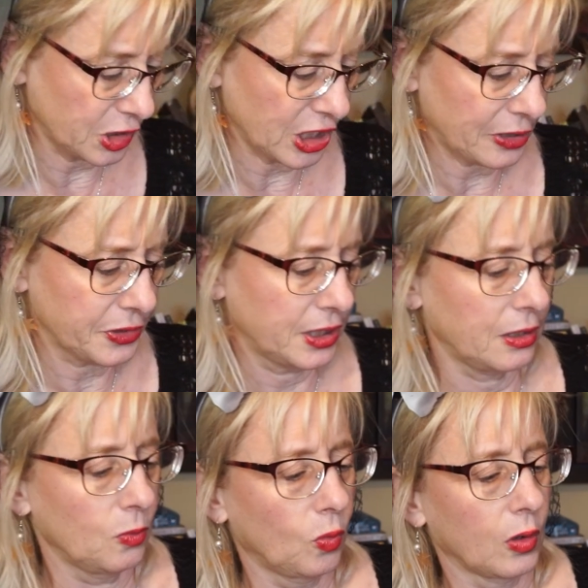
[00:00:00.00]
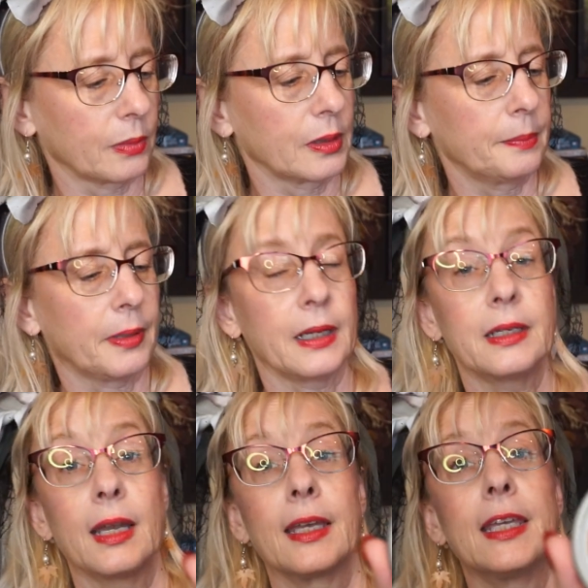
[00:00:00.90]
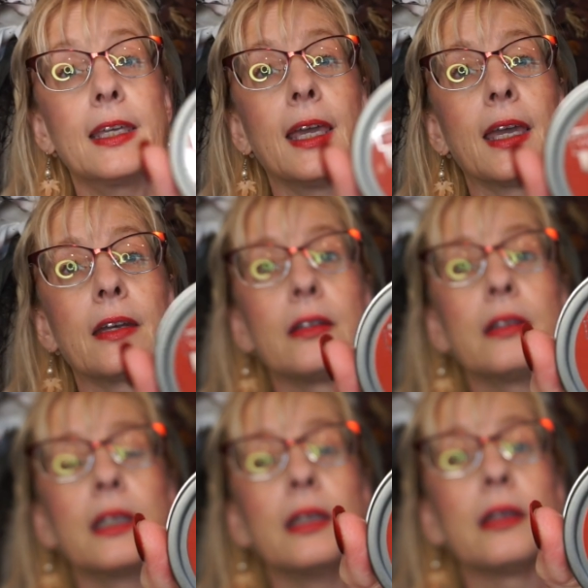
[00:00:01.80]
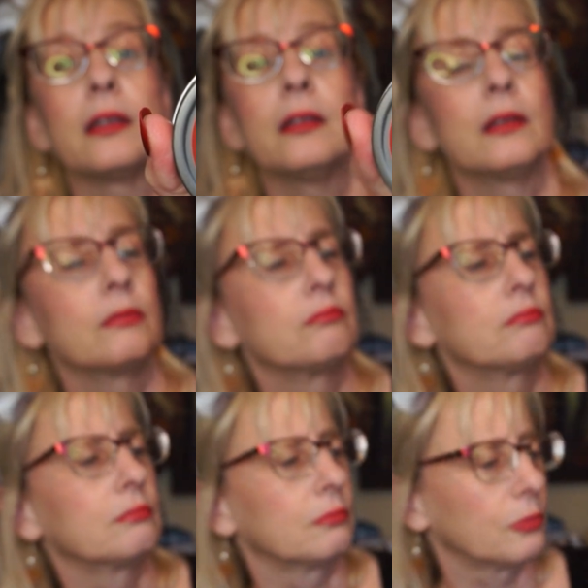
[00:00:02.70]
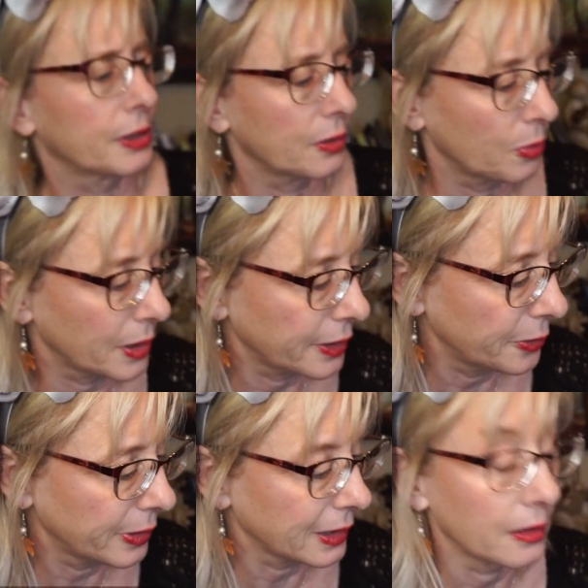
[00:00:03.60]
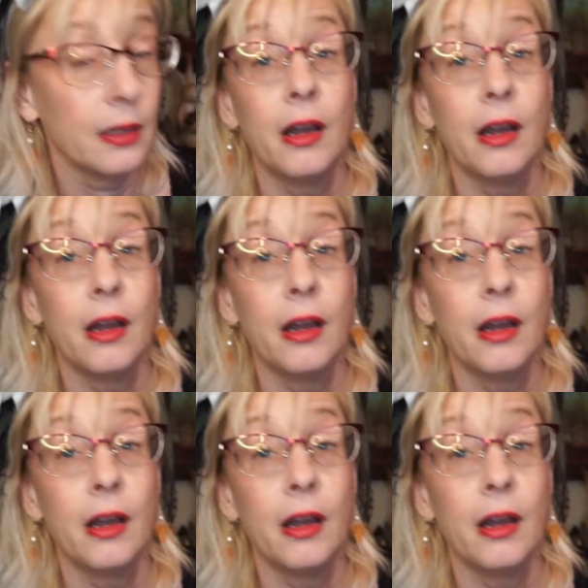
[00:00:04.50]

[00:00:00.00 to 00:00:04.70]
gel tin warmer by Yankee Candle in what what are you in